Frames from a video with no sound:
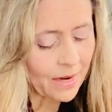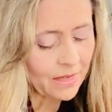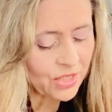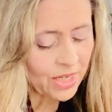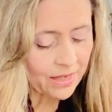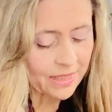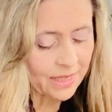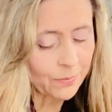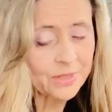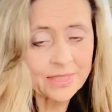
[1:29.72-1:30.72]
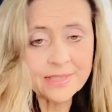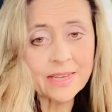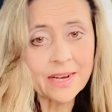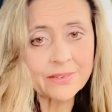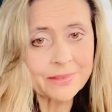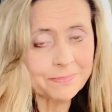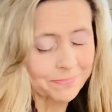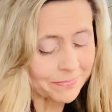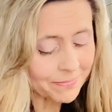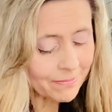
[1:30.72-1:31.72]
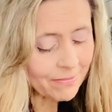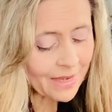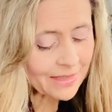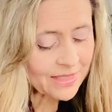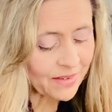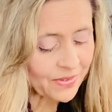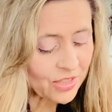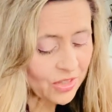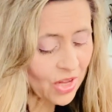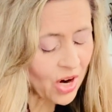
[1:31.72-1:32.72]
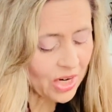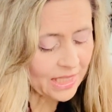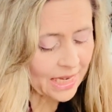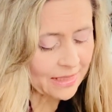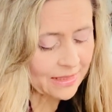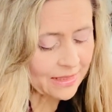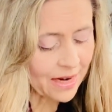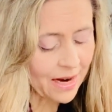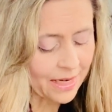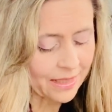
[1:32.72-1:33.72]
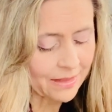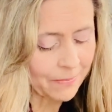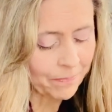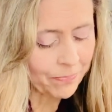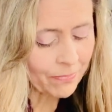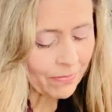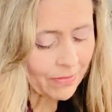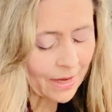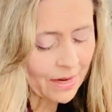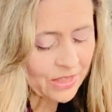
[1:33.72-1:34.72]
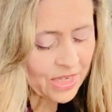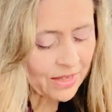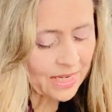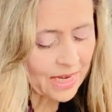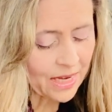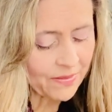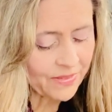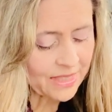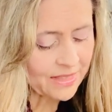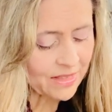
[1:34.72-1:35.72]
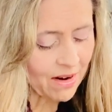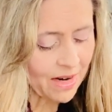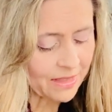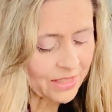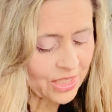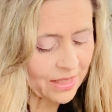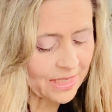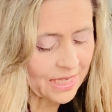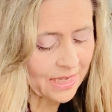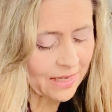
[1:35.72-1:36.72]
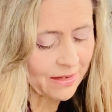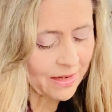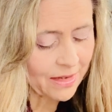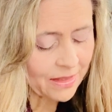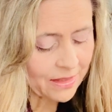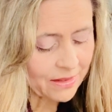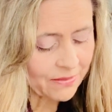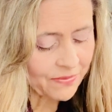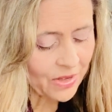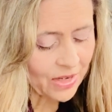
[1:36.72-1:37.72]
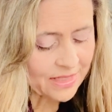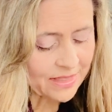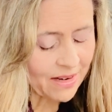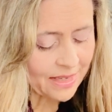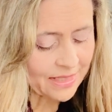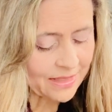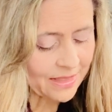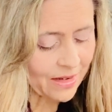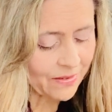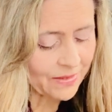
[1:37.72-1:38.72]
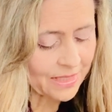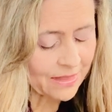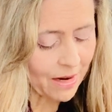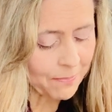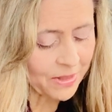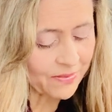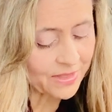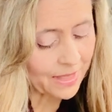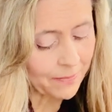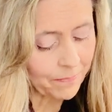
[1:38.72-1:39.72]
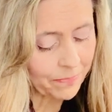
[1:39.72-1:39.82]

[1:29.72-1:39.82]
Charity, which is love, suffers long and is kind. Charity envies not. Charity flaunts not itself, is not puffed up.